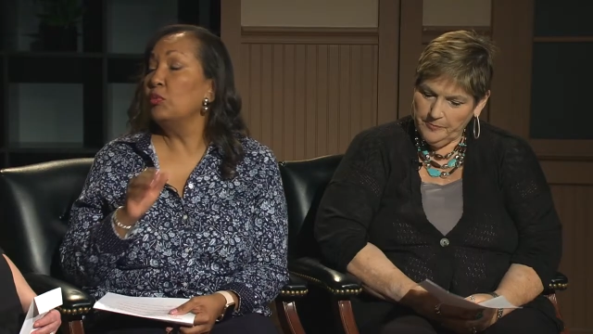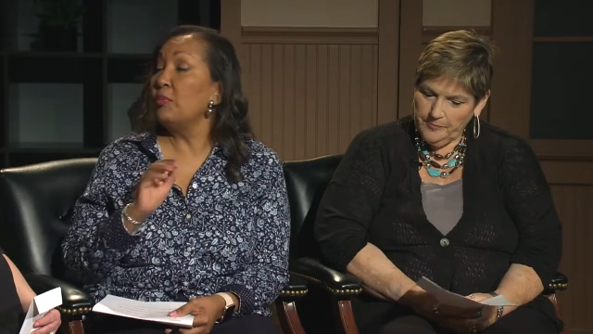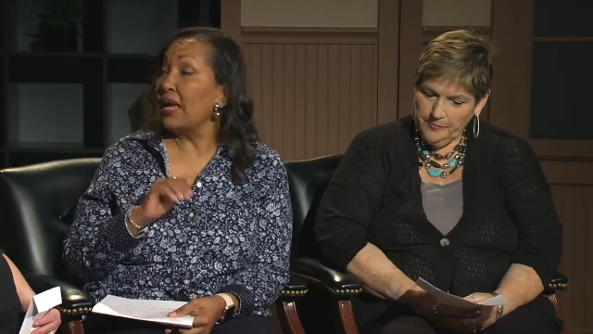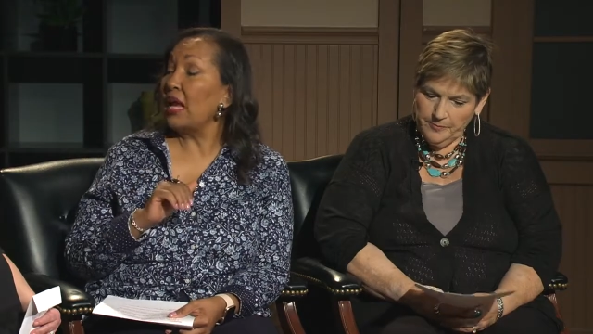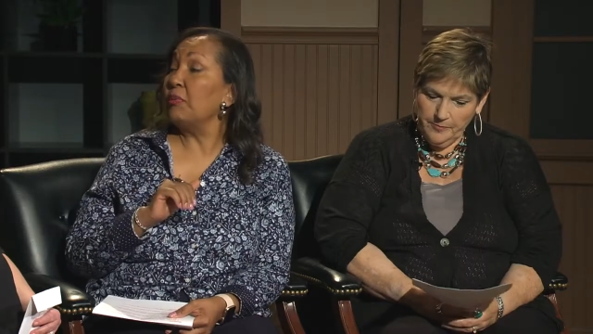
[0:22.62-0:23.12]
Speaker 1: who may
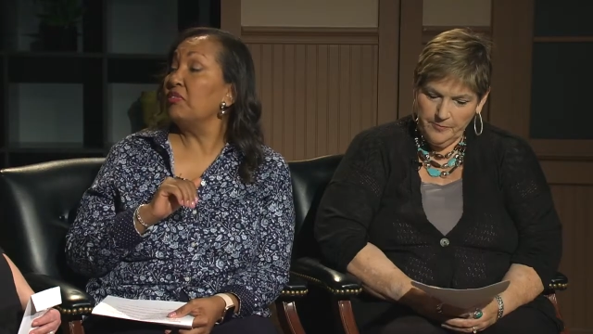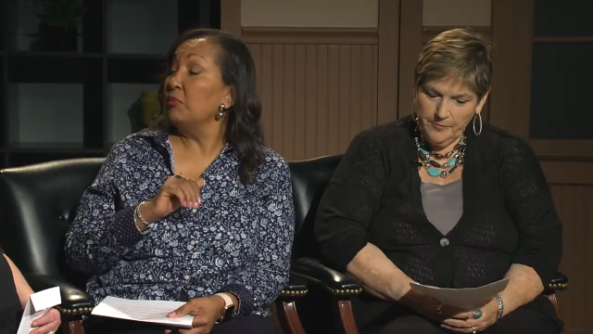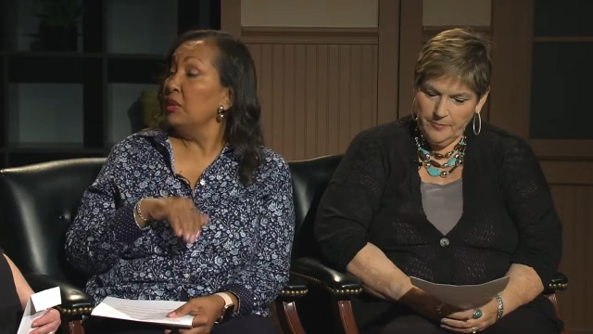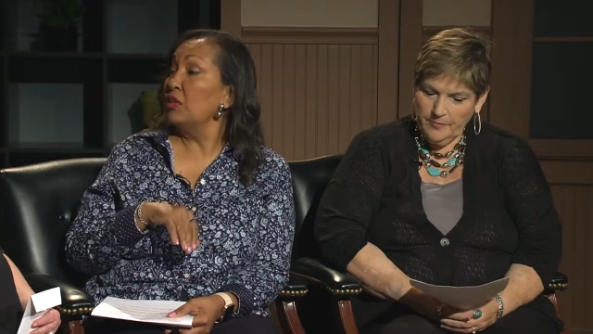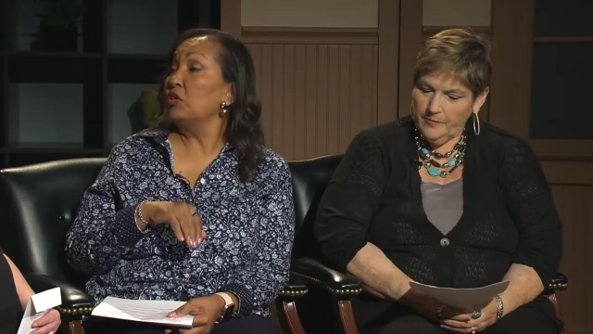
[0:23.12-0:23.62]
not be
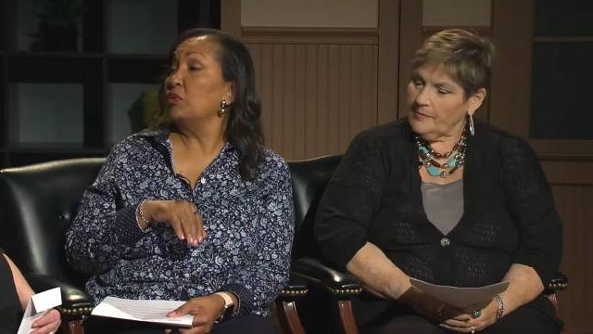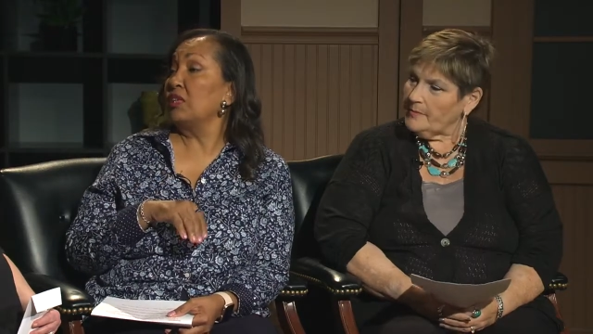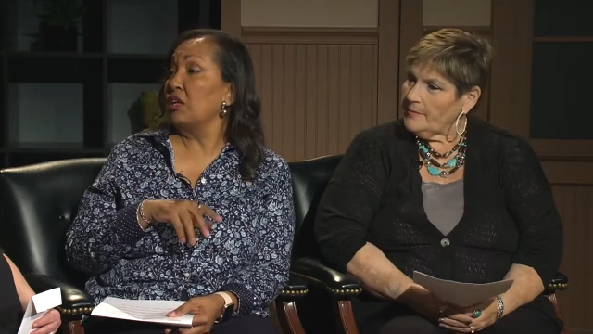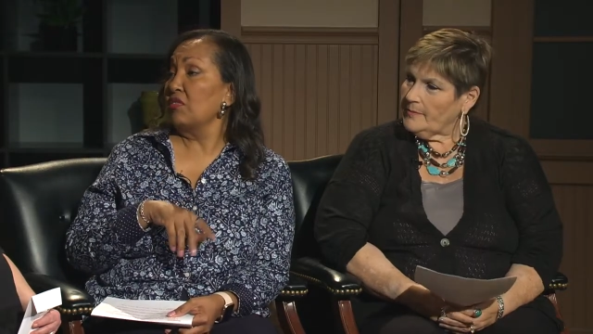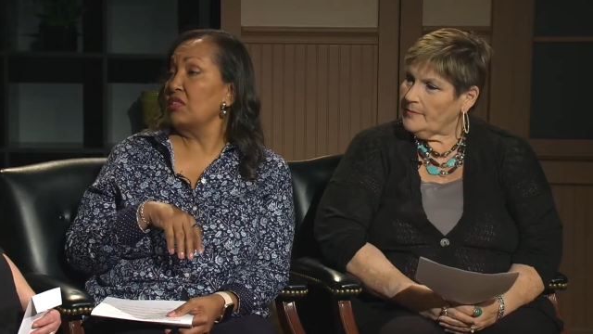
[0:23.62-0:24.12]
familiar with the
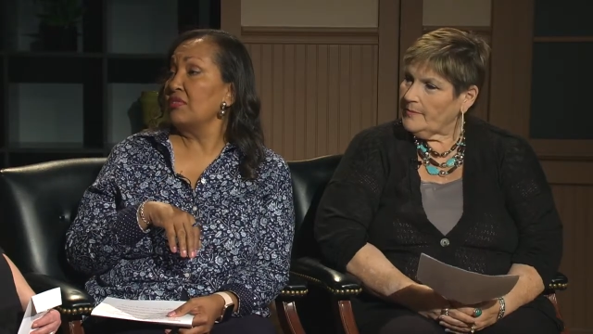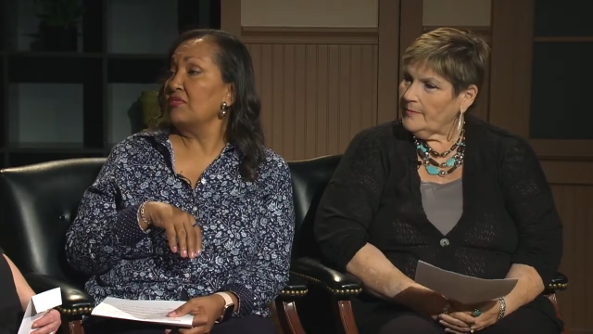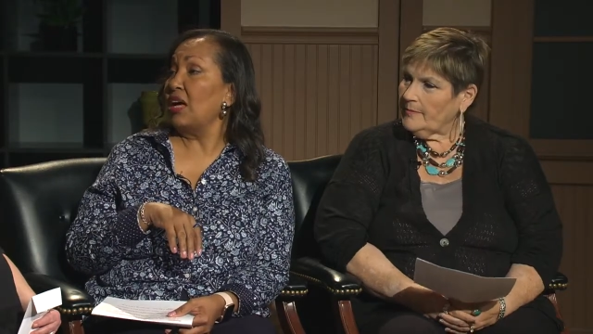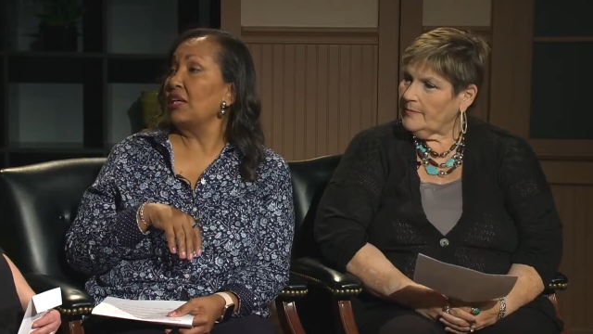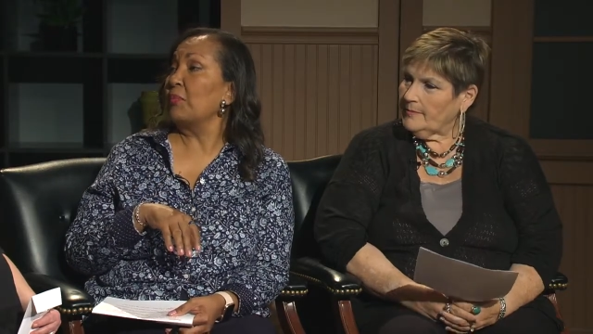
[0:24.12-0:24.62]
Irving
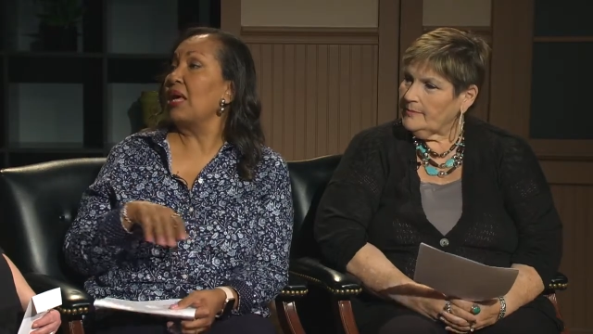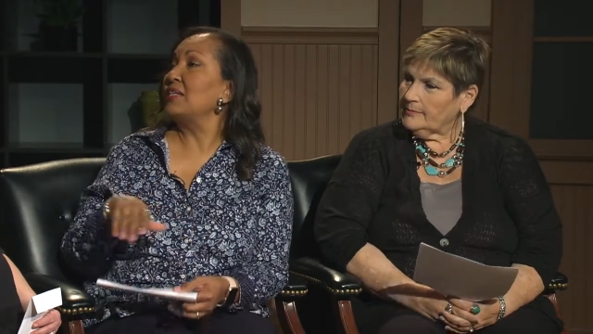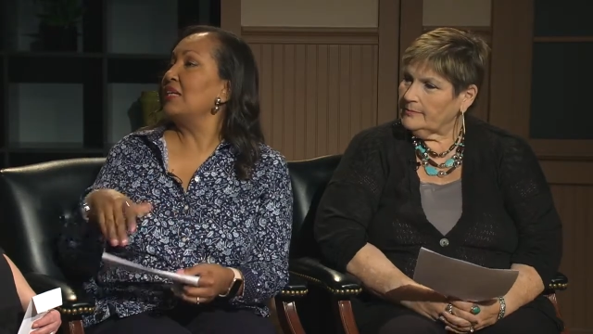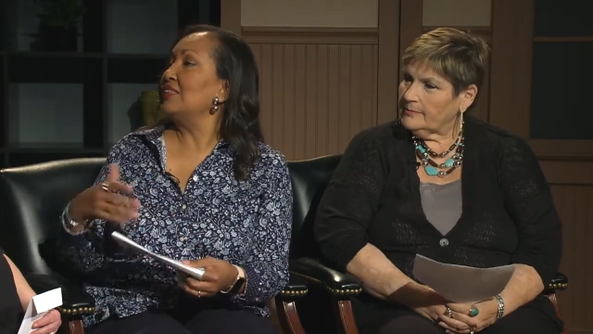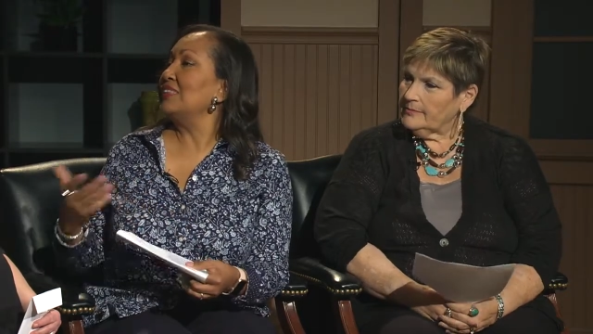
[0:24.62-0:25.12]
Symphonic Band, tell
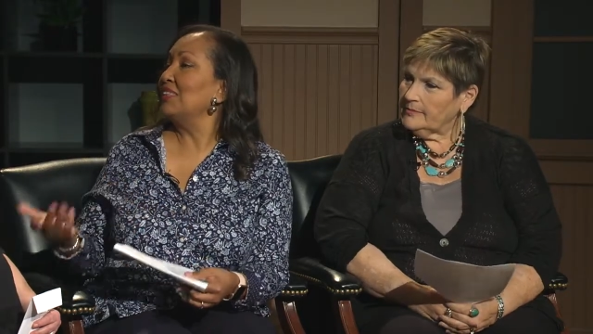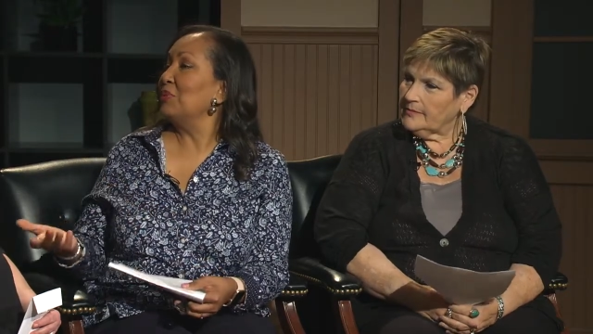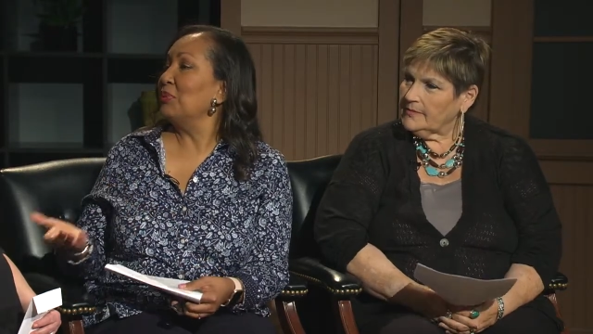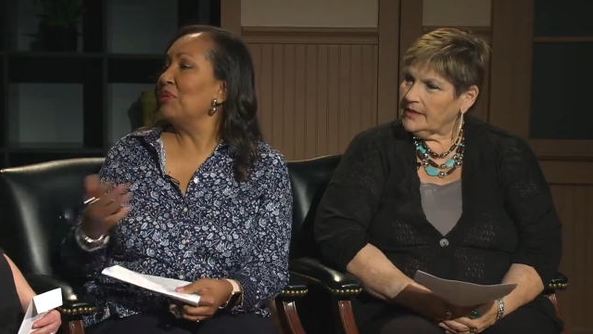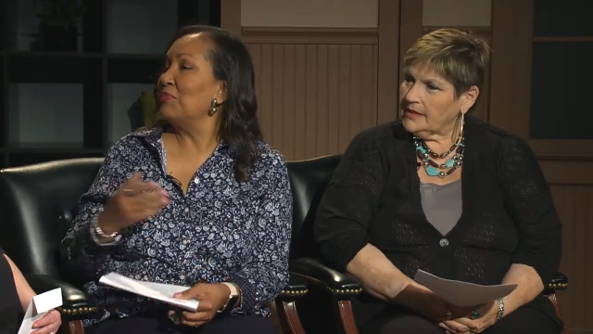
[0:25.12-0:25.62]
us a little
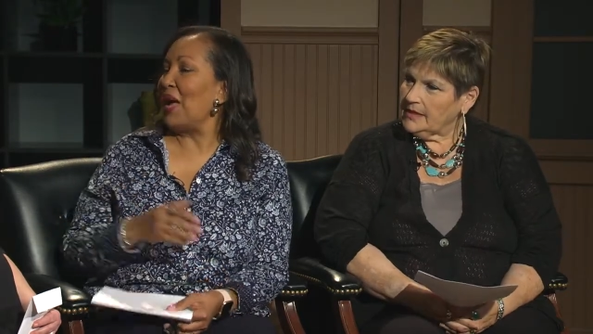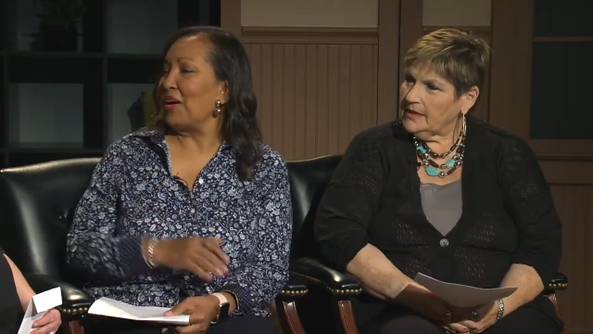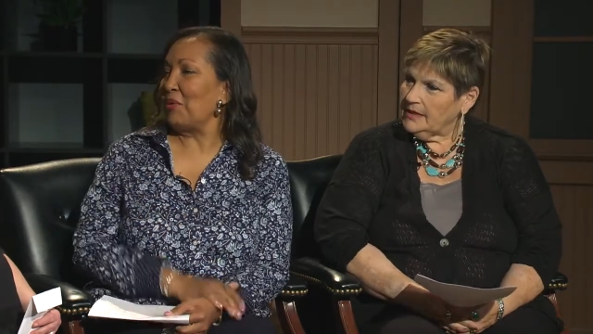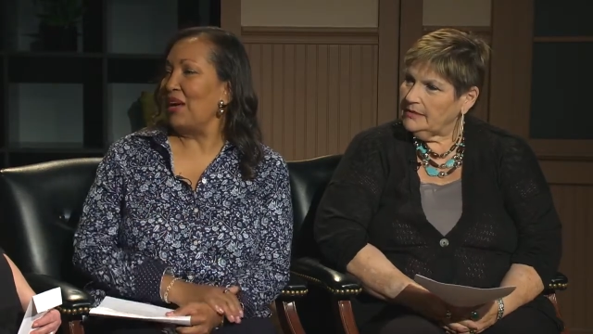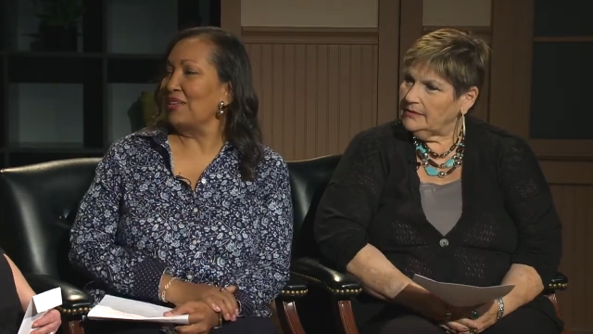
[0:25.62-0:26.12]
bit of
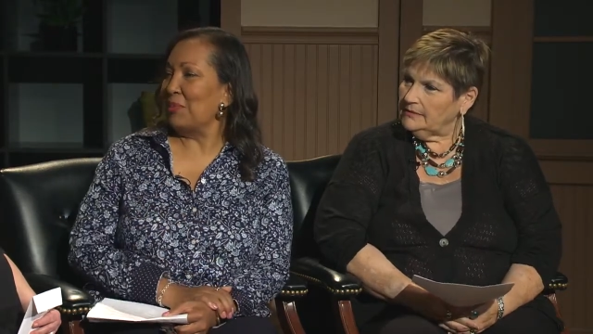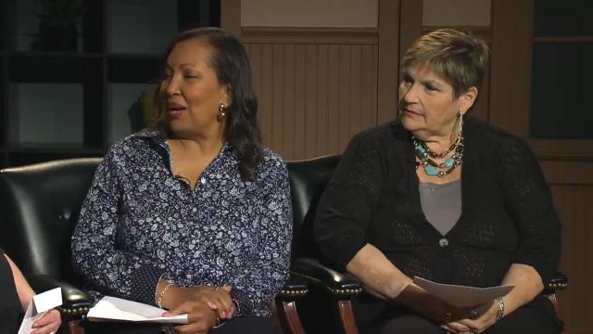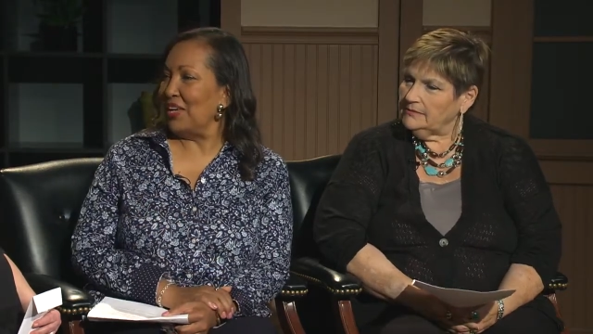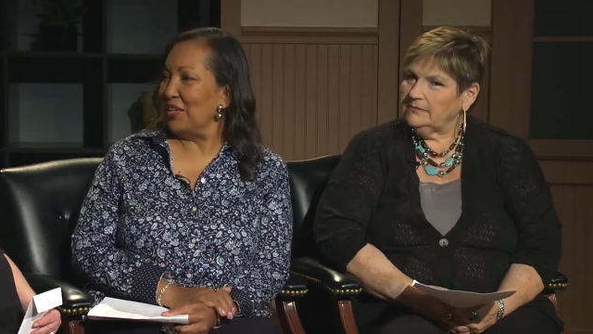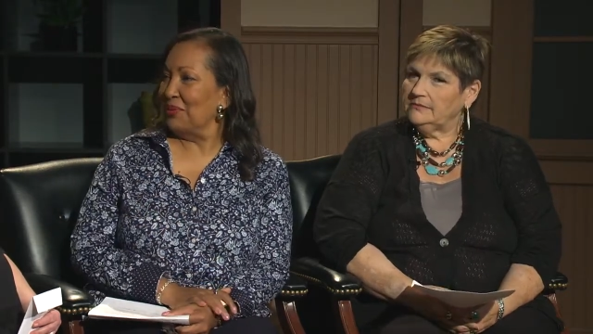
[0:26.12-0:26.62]
background about
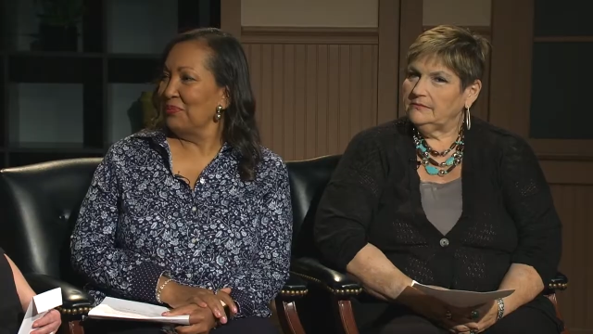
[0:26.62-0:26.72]
you.